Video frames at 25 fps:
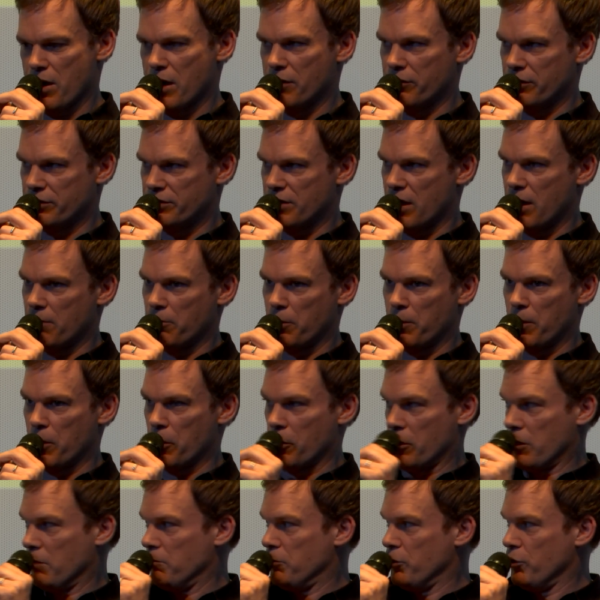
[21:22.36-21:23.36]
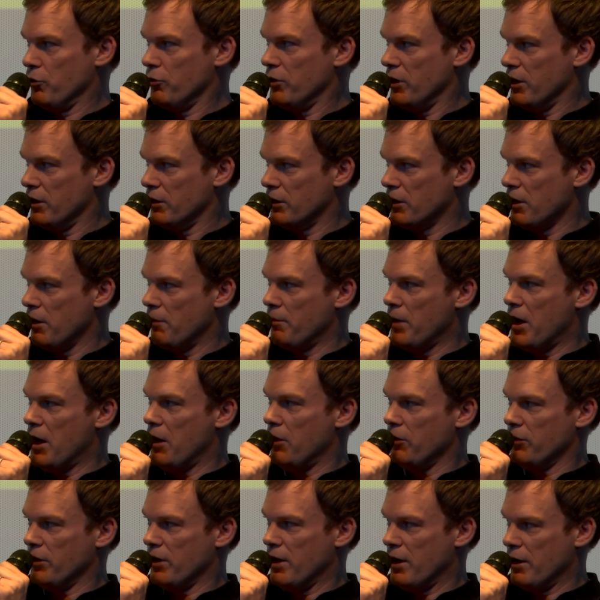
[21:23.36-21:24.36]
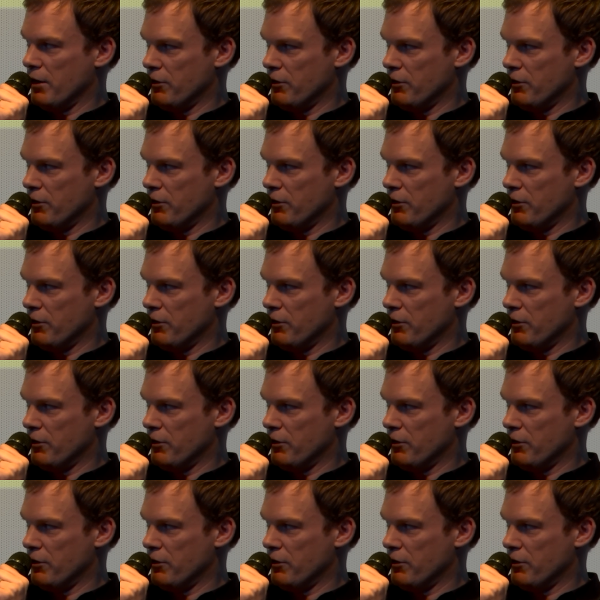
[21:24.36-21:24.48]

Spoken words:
was around the time American Beauty had come out, and I